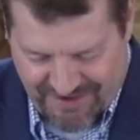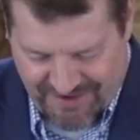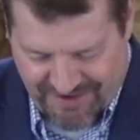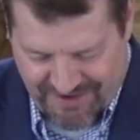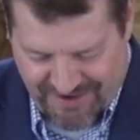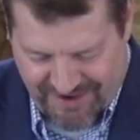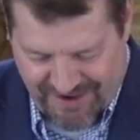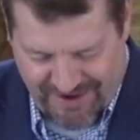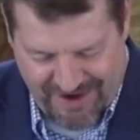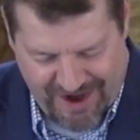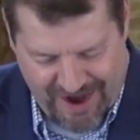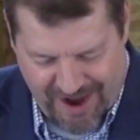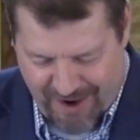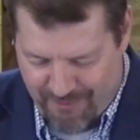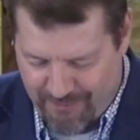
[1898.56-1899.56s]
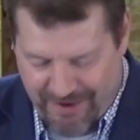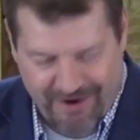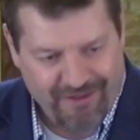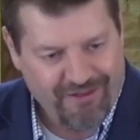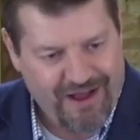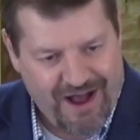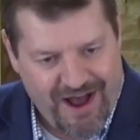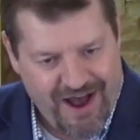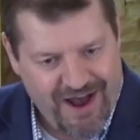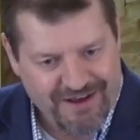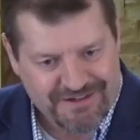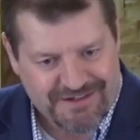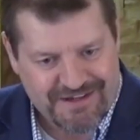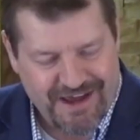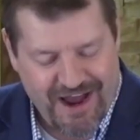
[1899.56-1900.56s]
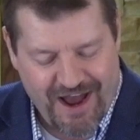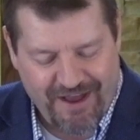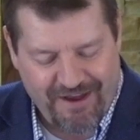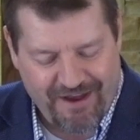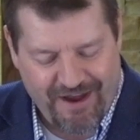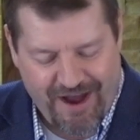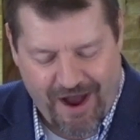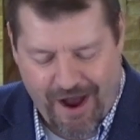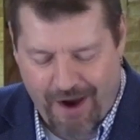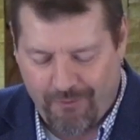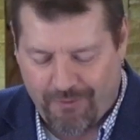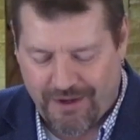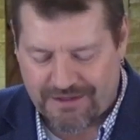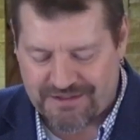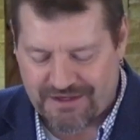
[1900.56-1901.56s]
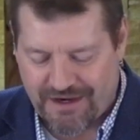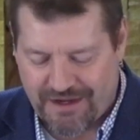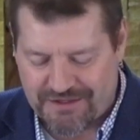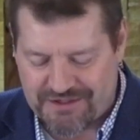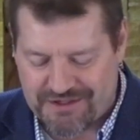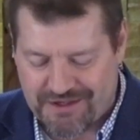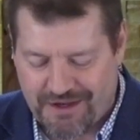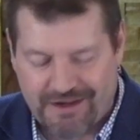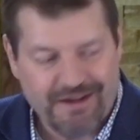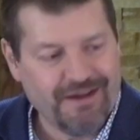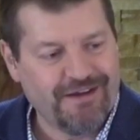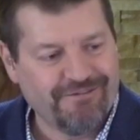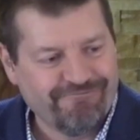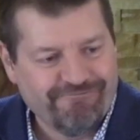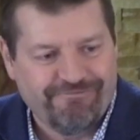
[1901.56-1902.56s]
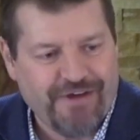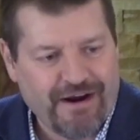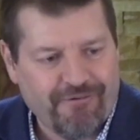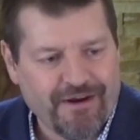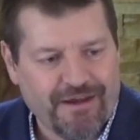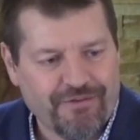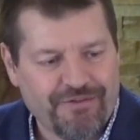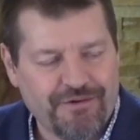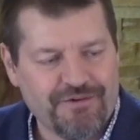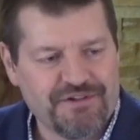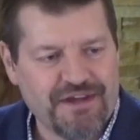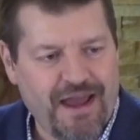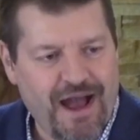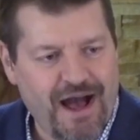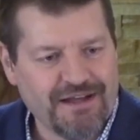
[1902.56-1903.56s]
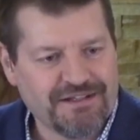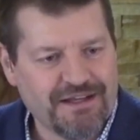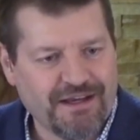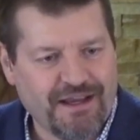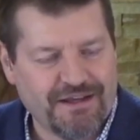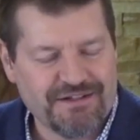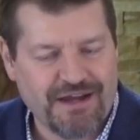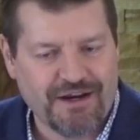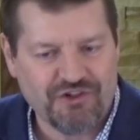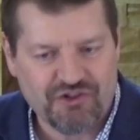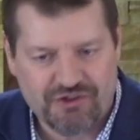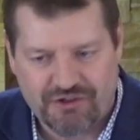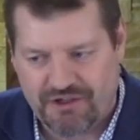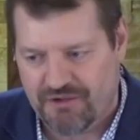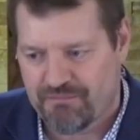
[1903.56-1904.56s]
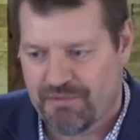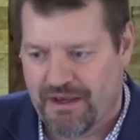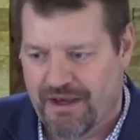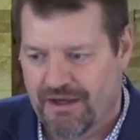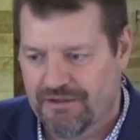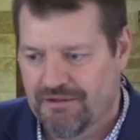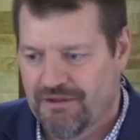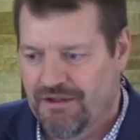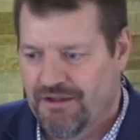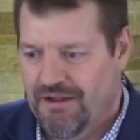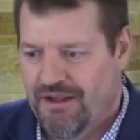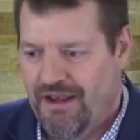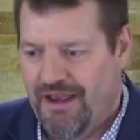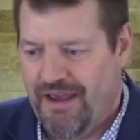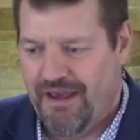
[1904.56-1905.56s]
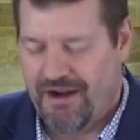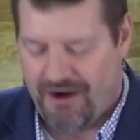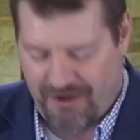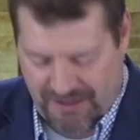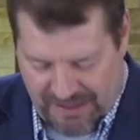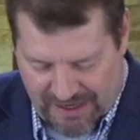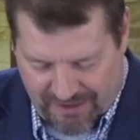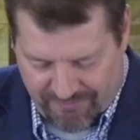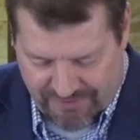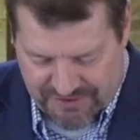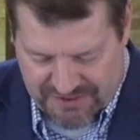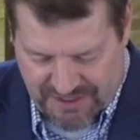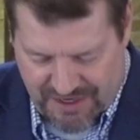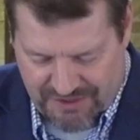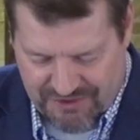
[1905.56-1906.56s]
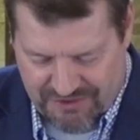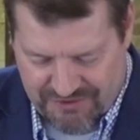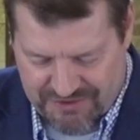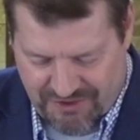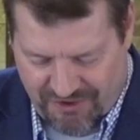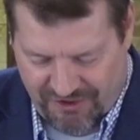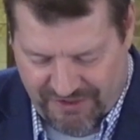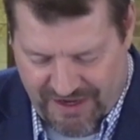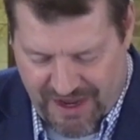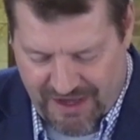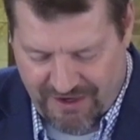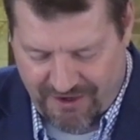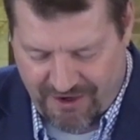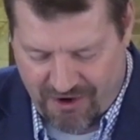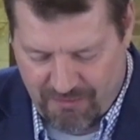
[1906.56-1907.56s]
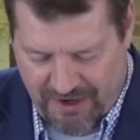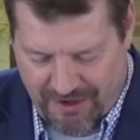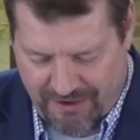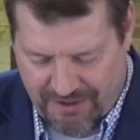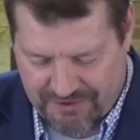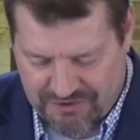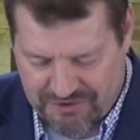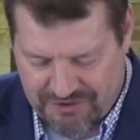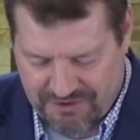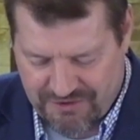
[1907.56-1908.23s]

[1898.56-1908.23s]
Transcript: And I realized that I wasn't as very enthusiastic as I should have been and our conversations early on in our marriage